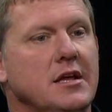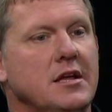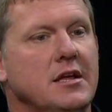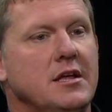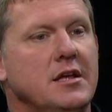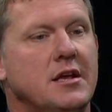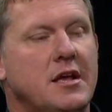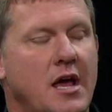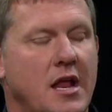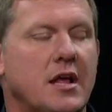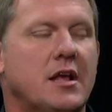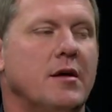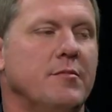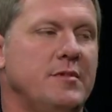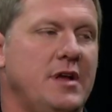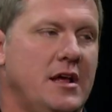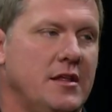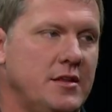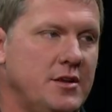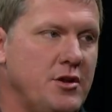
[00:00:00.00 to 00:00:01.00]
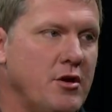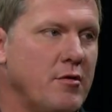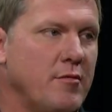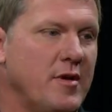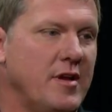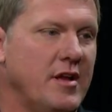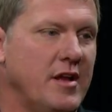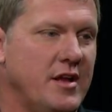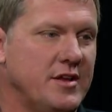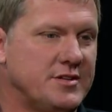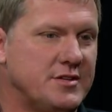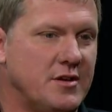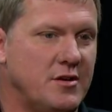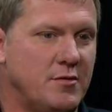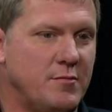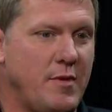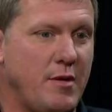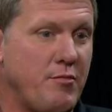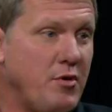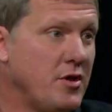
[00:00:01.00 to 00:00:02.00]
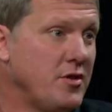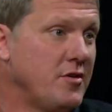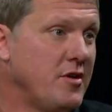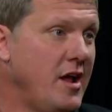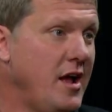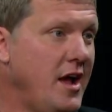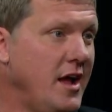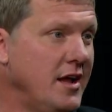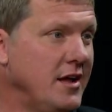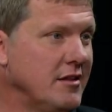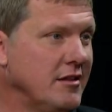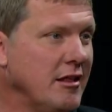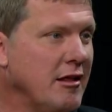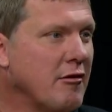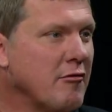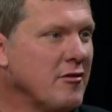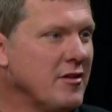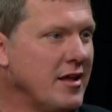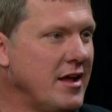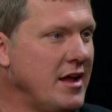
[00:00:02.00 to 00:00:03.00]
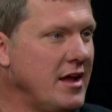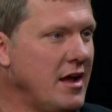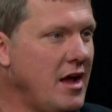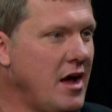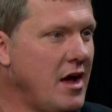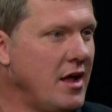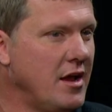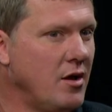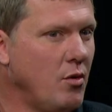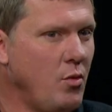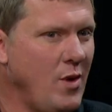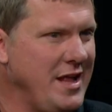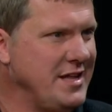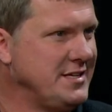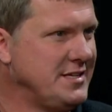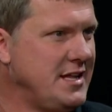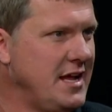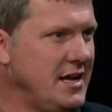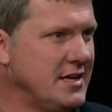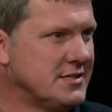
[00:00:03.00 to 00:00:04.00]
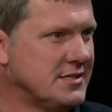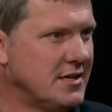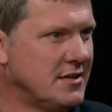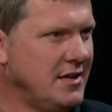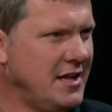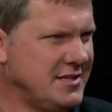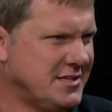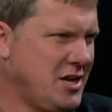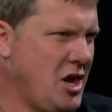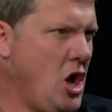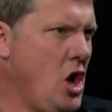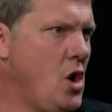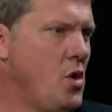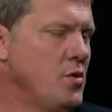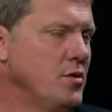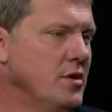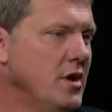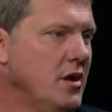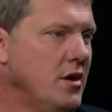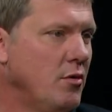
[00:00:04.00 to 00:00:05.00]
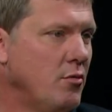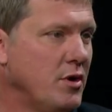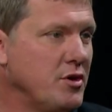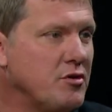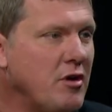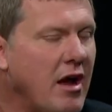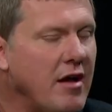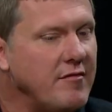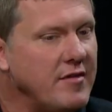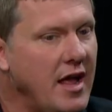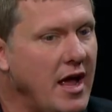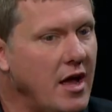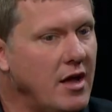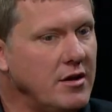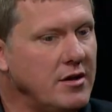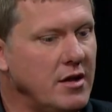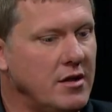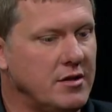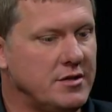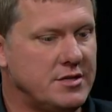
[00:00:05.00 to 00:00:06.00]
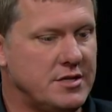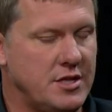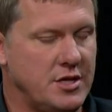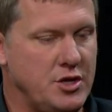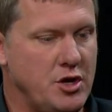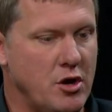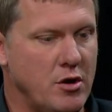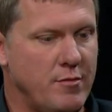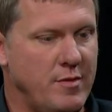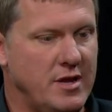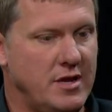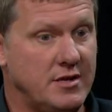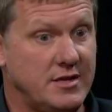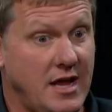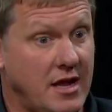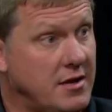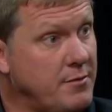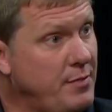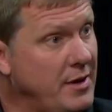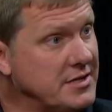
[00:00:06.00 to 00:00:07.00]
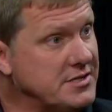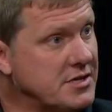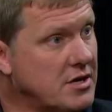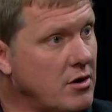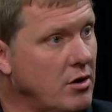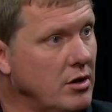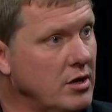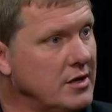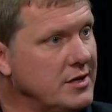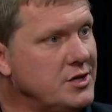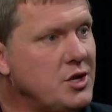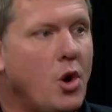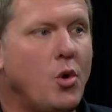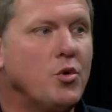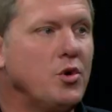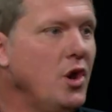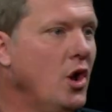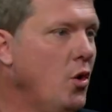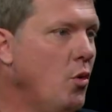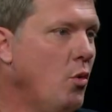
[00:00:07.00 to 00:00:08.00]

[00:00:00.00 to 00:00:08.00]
you got to come down to the Derby. So my brother and I literally on a Wednesday said, let's go. We drive down to, to the Derby, down to Pensacola, don't know